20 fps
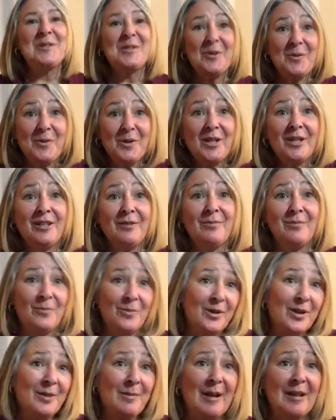So we're gonna
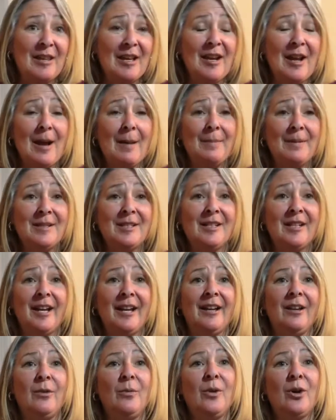we're gonna make that happen
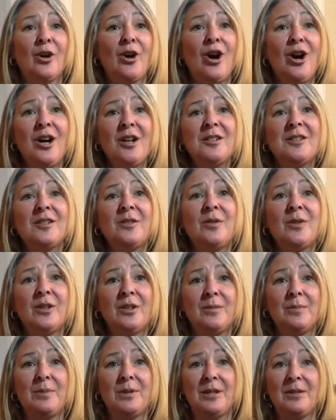today. We're also
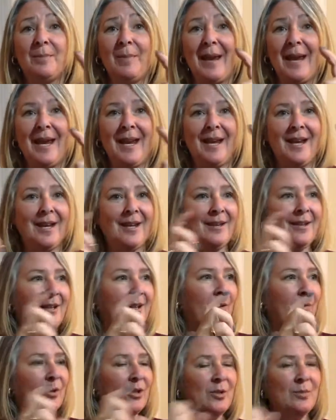gonna be
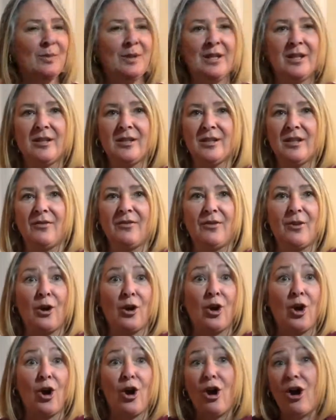panning, which means if
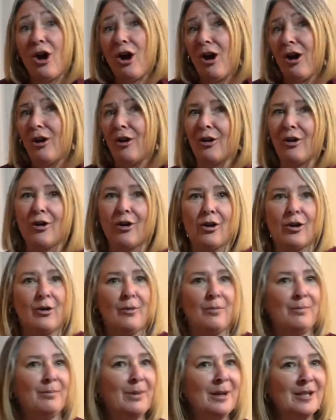a car or
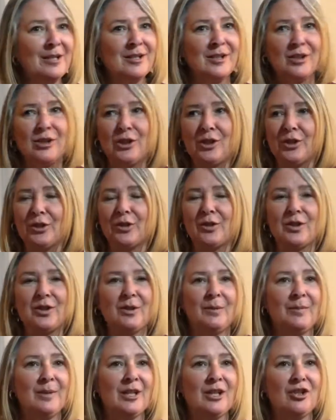a bicycle or
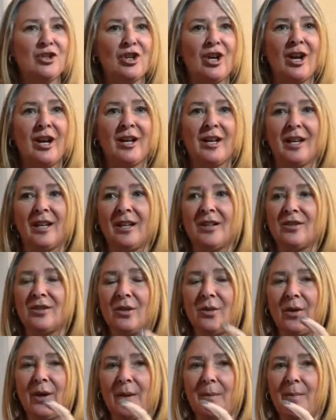somebody jogging is
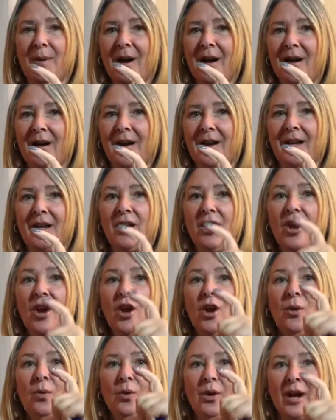going by,
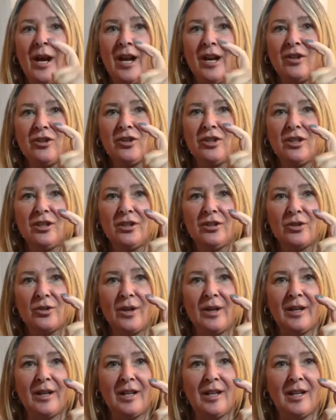we're actually gonna
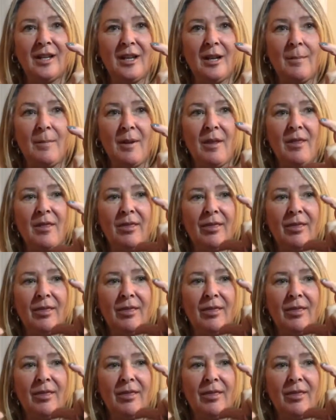try to keep